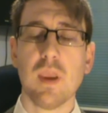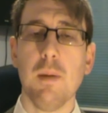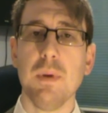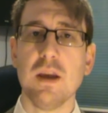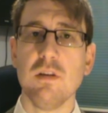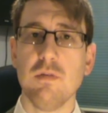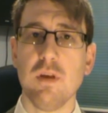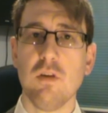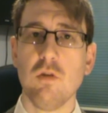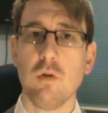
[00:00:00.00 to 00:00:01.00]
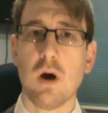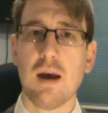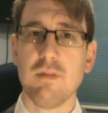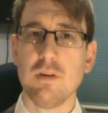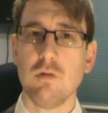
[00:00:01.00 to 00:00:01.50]
And because of this, you're not
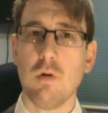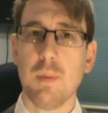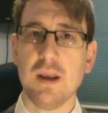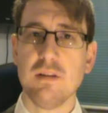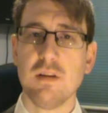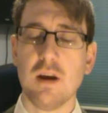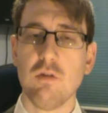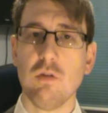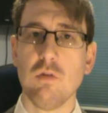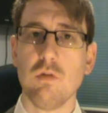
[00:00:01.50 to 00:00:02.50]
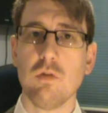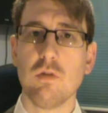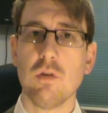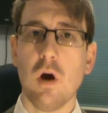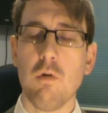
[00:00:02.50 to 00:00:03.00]
having to repeat
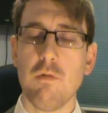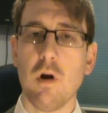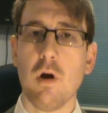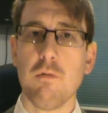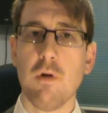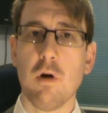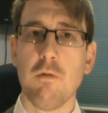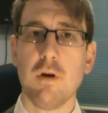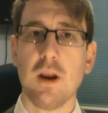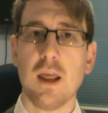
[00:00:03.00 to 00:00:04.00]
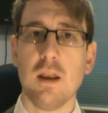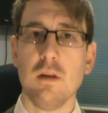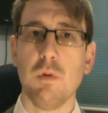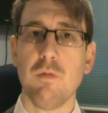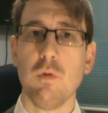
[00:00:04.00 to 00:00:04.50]
sections over and over and over again
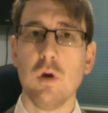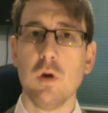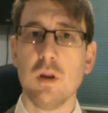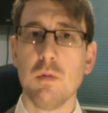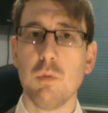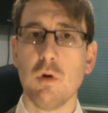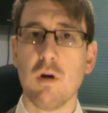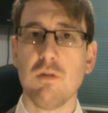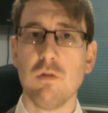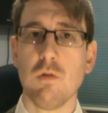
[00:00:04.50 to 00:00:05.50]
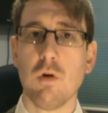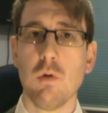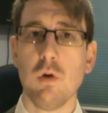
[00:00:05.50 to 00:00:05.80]
before you can progress through.